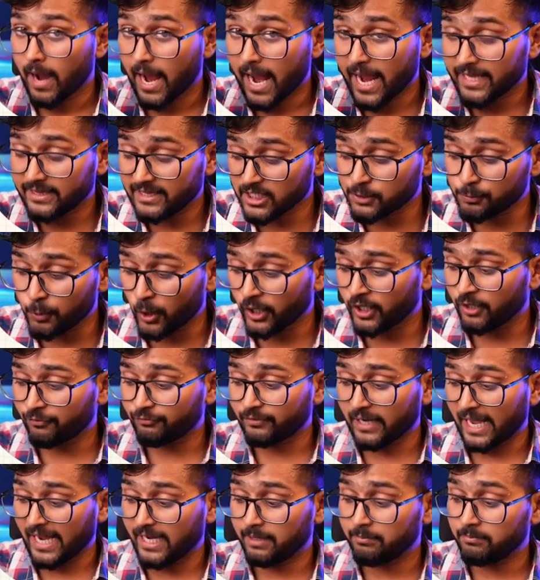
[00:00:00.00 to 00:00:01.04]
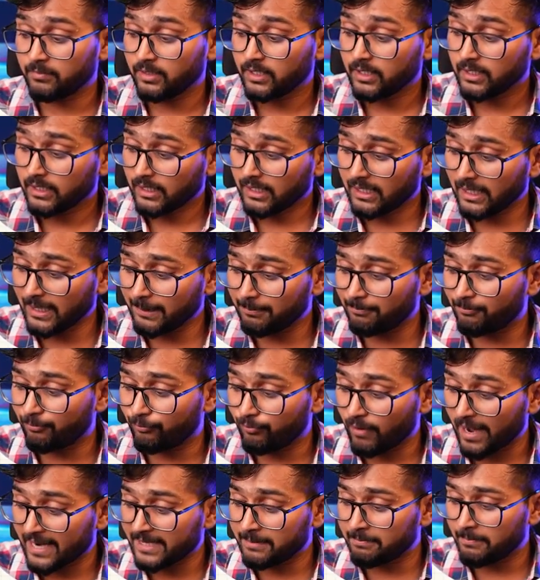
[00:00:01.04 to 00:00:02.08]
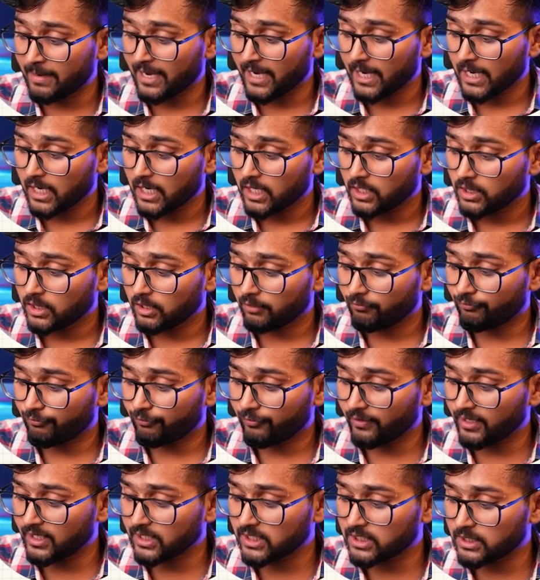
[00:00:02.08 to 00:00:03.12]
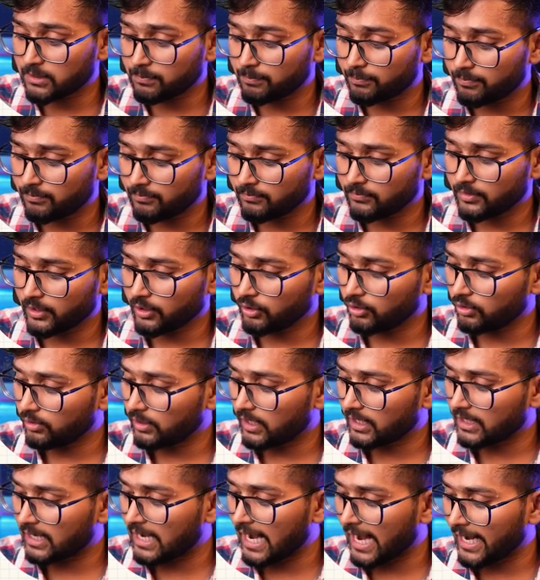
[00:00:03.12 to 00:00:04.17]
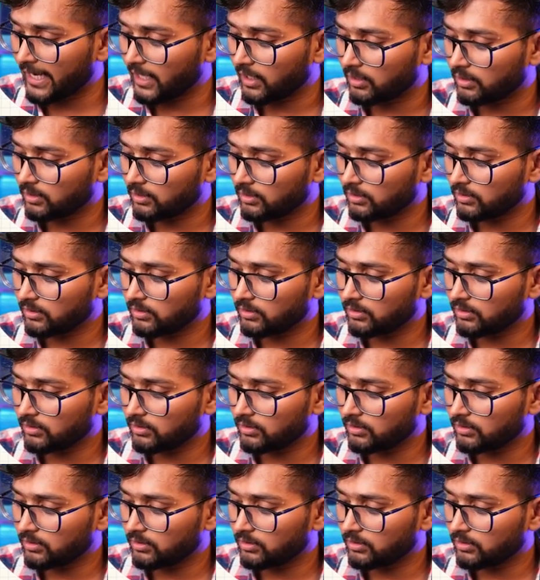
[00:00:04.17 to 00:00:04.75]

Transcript: At this point of time, clip 1 may, the first, a guy